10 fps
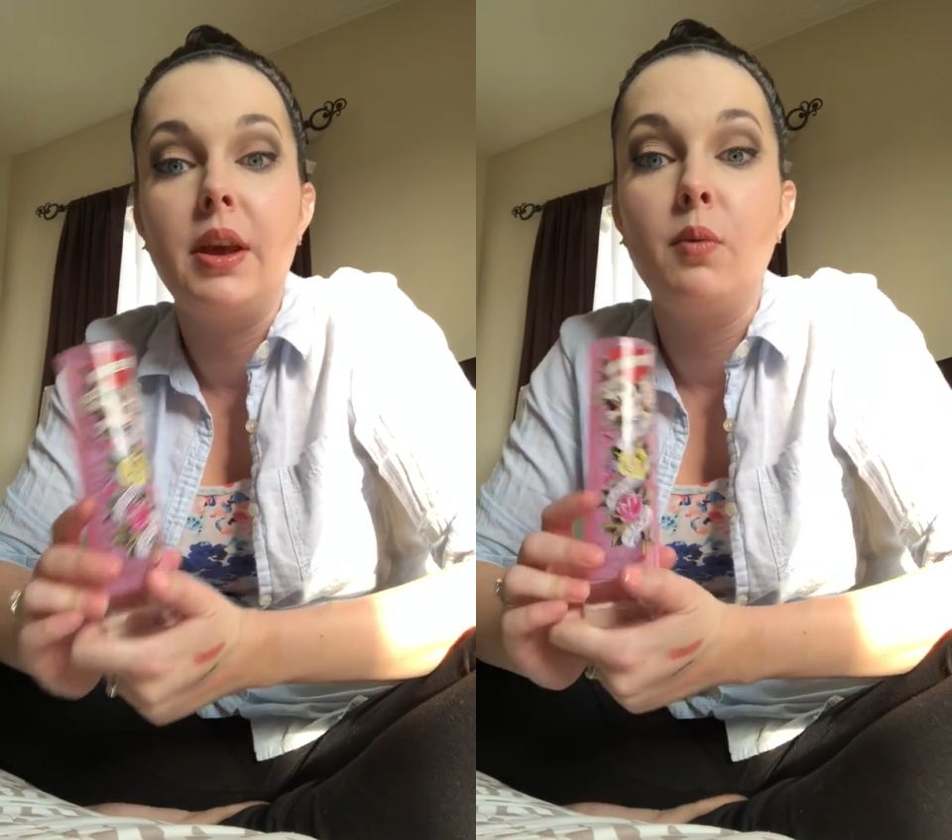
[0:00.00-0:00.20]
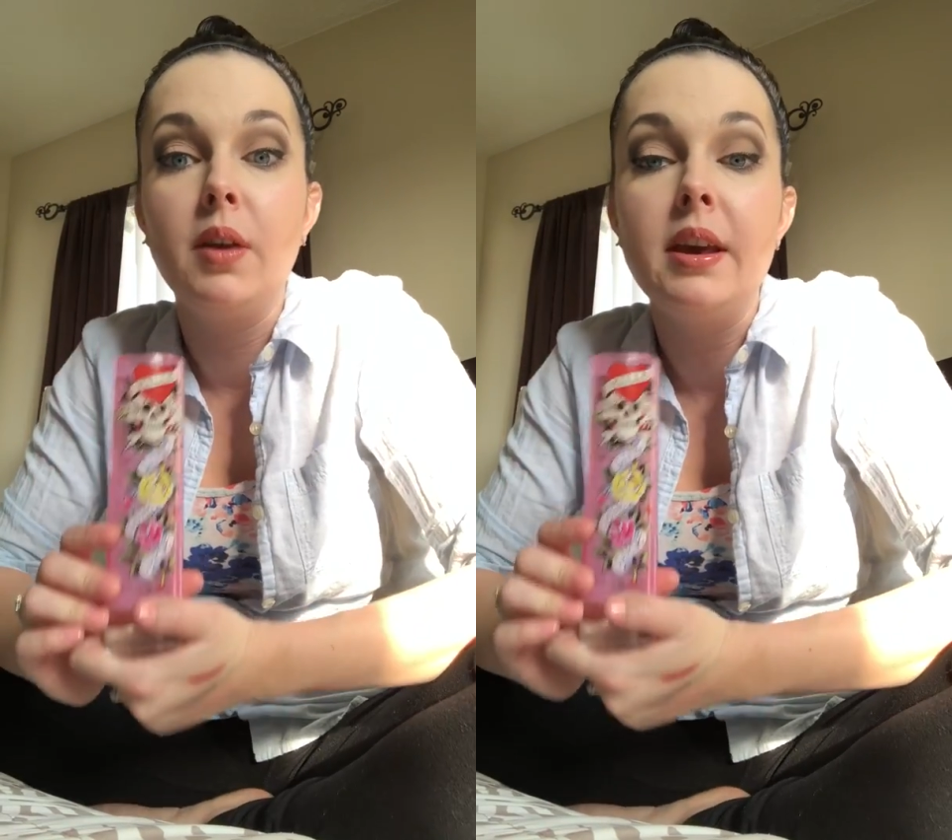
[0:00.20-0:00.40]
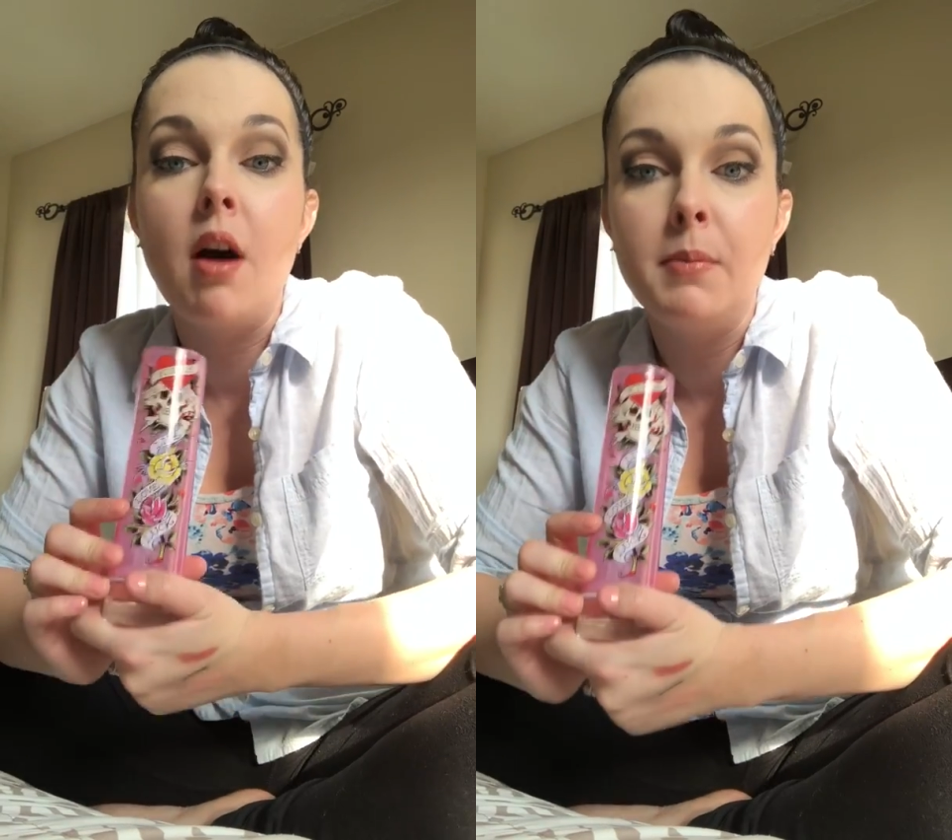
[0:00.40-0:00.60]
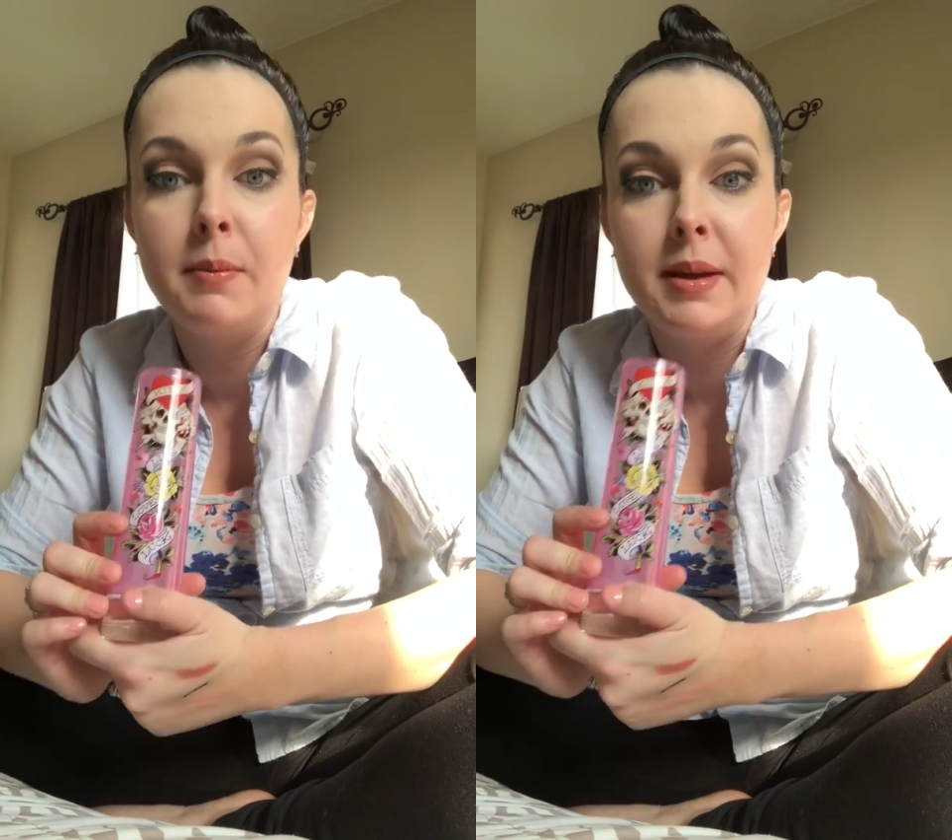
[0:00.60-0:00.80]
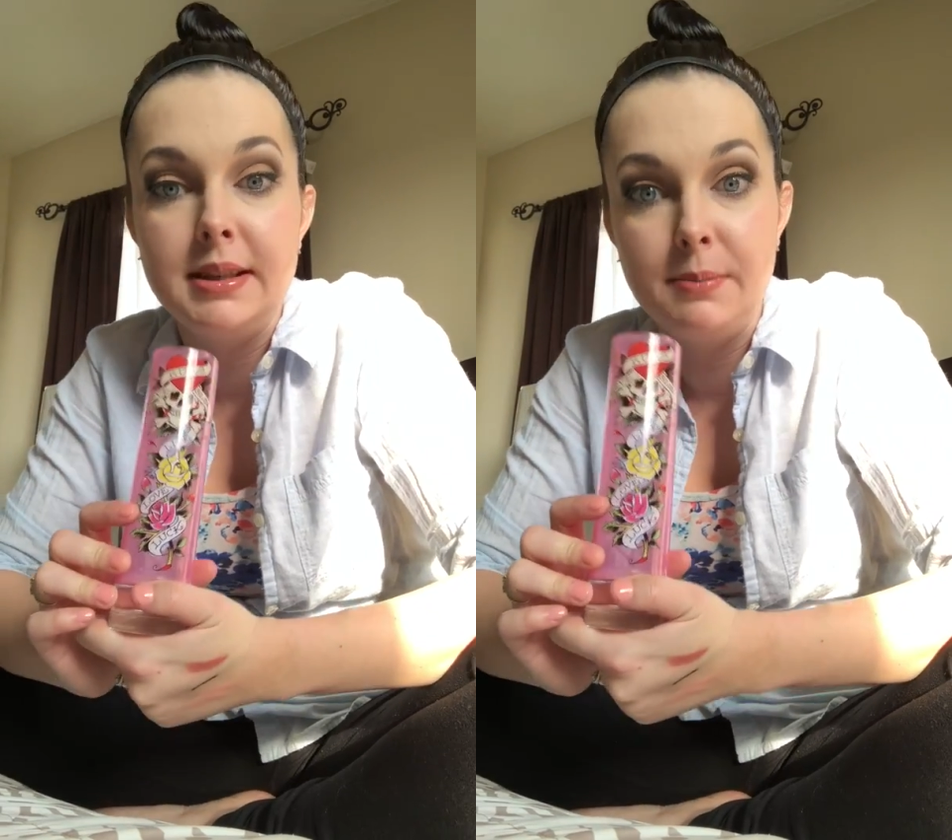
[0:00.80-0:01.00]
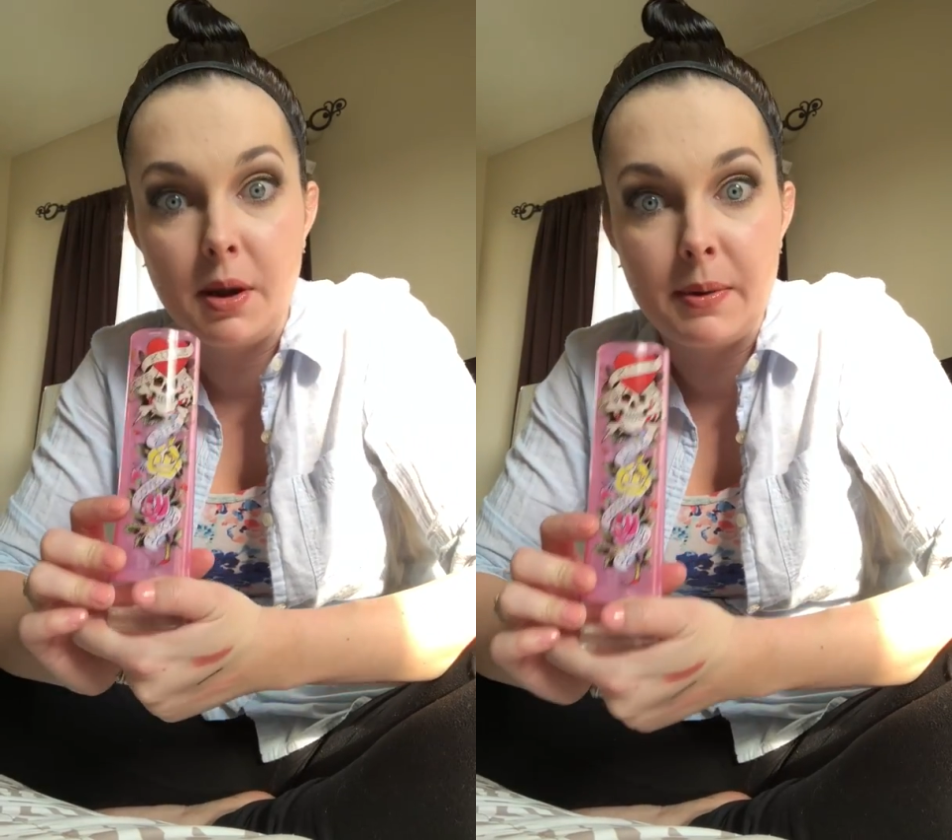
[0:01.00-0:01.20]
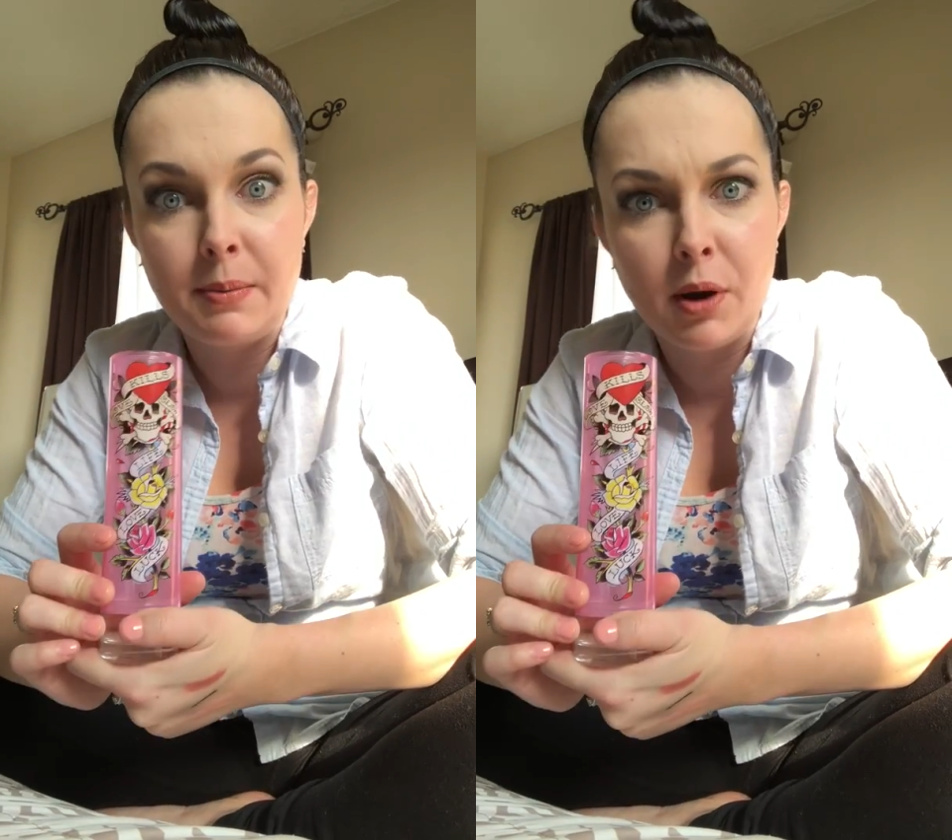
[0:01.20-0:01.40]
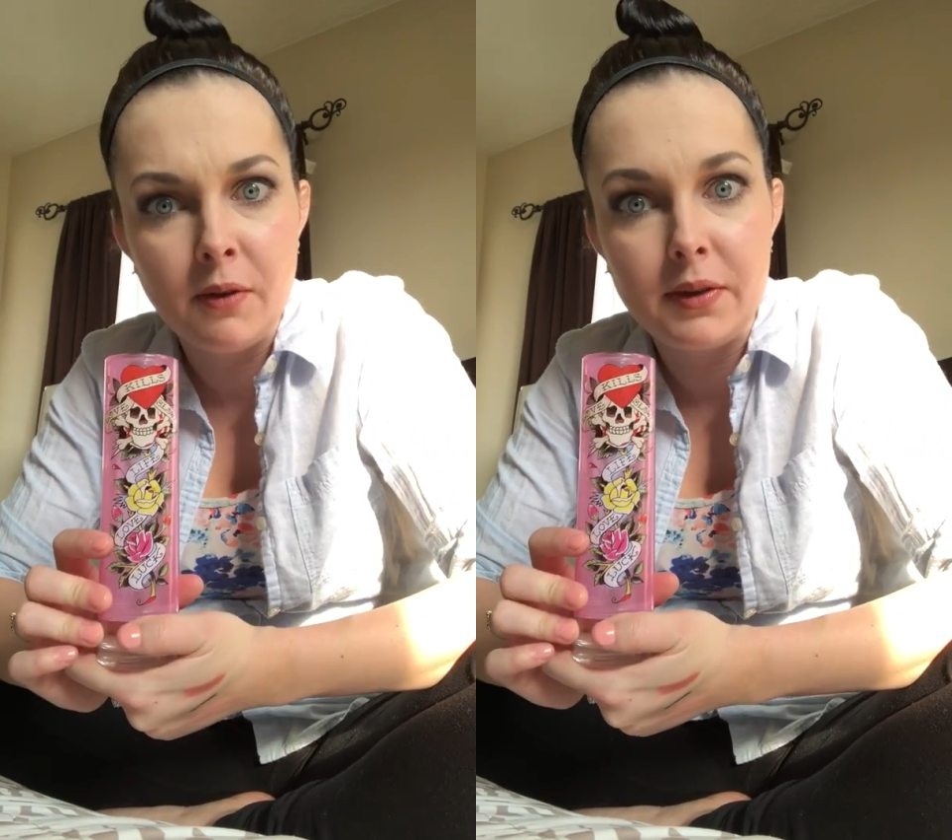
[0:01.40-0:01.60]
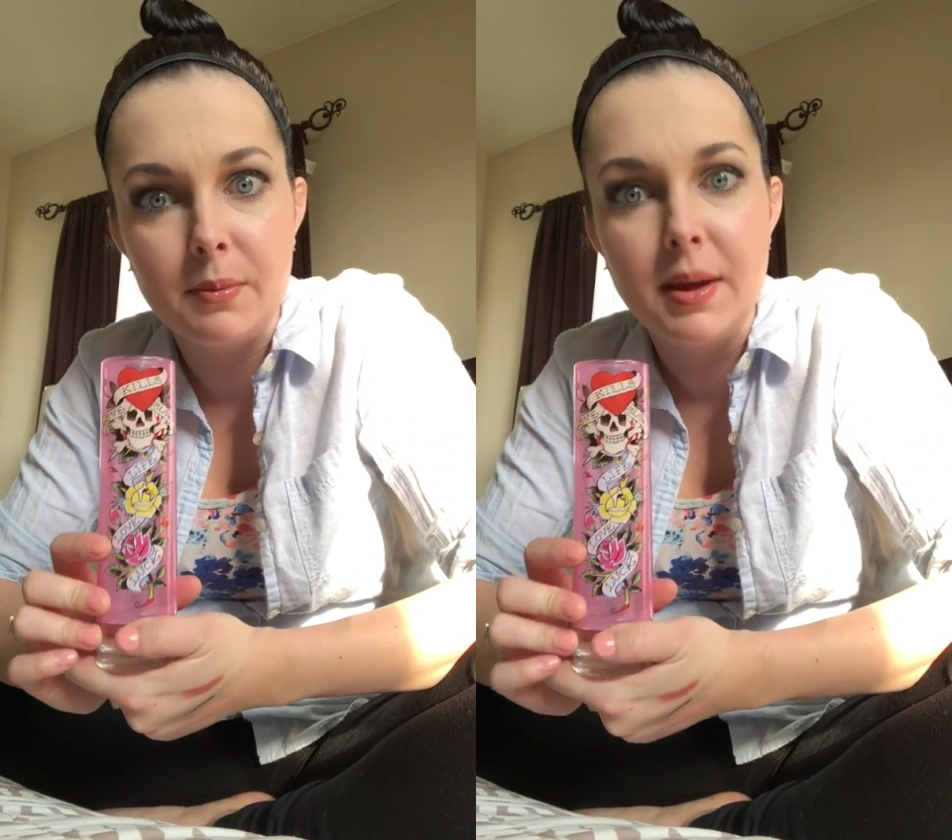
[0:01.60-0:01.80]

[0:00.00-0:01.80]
they really complimented me on my perfume.